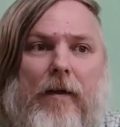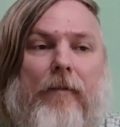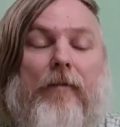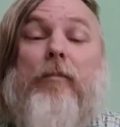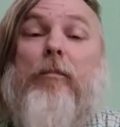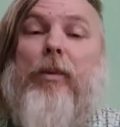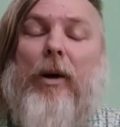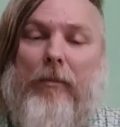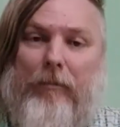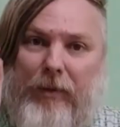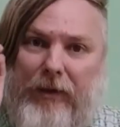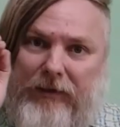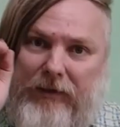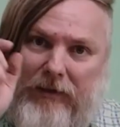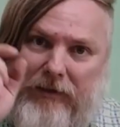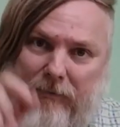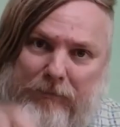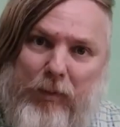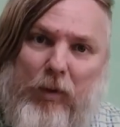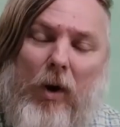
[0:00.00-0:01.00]
but
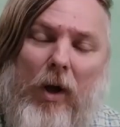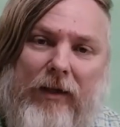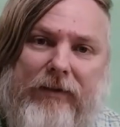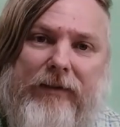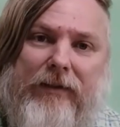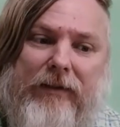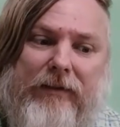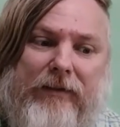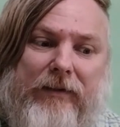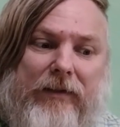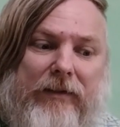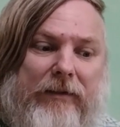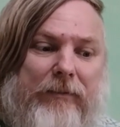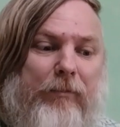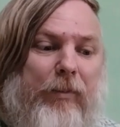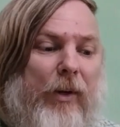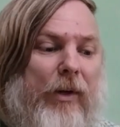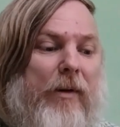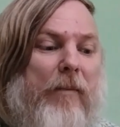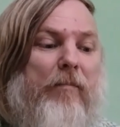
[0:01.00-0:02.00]
it processes.
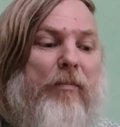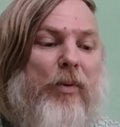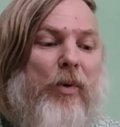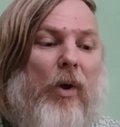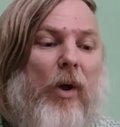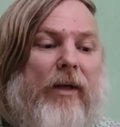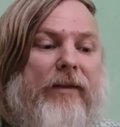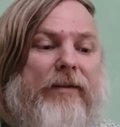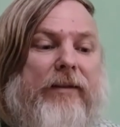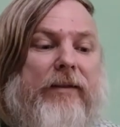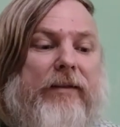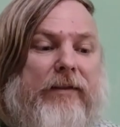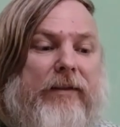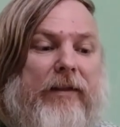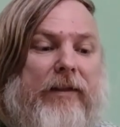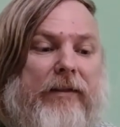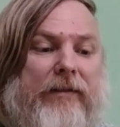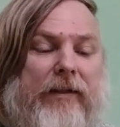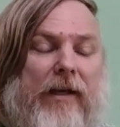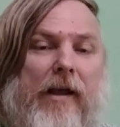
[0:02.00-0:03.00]
But it
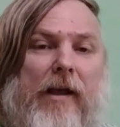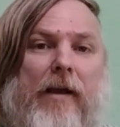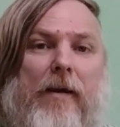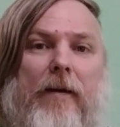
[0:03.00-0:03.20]
processes.